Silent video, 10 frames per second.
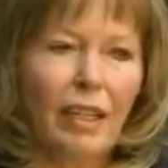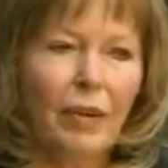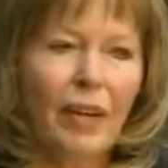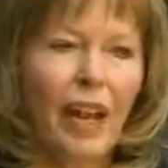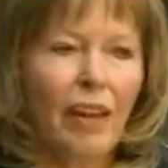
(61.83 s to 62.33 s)

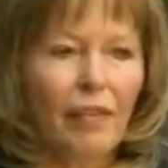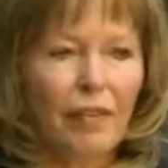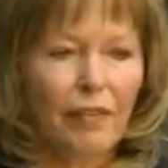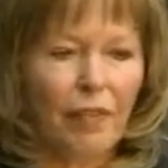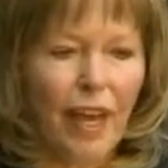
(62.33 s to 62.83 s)
they would have
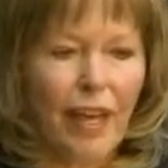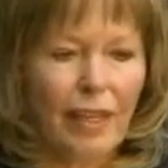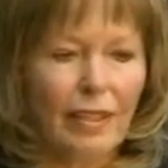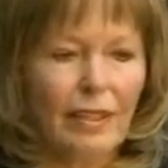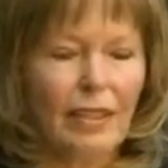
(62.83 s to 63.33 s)

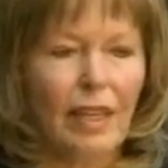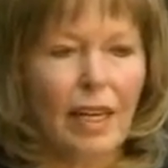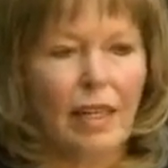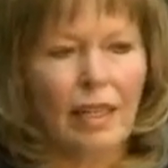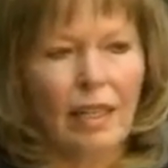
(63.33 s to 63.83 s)
fans
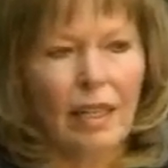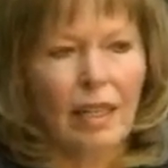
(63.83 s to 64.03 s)
that